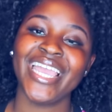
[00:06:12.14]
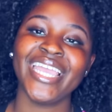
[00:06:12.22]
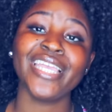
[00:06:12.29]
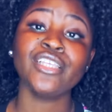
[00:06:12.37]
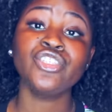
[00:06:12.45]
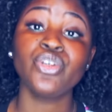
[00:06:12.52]

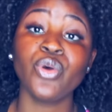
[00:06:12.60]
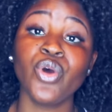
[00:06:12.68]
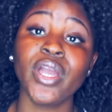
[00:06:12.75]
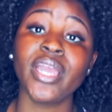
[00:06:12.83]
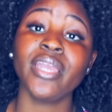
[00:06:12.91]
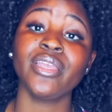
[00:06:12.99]

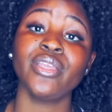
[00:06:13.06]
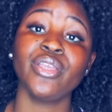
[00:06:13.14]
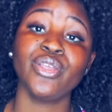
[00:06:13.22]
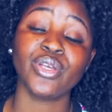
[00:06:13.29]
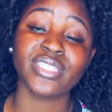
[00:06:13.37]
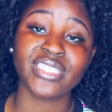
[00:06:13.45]
enjoy
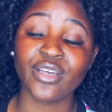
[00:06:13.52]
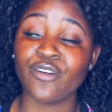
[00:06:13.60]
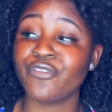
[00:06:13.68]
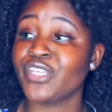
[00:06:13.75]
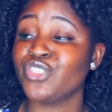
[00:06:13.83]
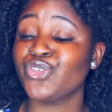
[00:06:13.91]

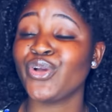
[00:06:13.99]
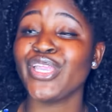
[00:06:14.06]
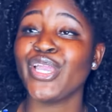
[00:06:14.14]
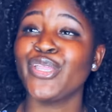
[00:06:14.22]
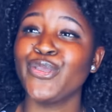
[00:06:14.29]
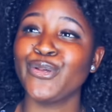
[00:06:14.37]
yourself. Enjoy
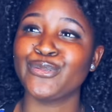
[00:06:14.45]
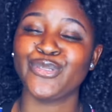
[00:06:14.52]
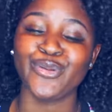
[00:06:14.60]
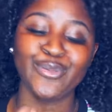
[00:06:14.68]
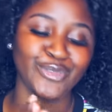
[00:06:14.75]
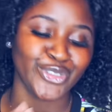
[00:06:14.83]
your
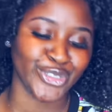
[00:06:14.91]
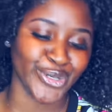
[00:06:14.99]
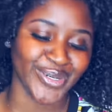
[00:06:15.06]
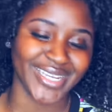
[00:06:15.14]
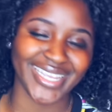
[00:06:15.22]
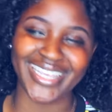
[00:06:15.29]
YouTube
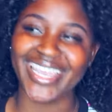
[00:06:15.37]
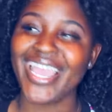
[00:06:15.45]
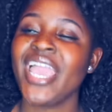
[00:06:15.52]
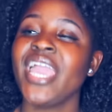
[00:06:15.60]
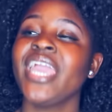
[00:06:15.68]
journey.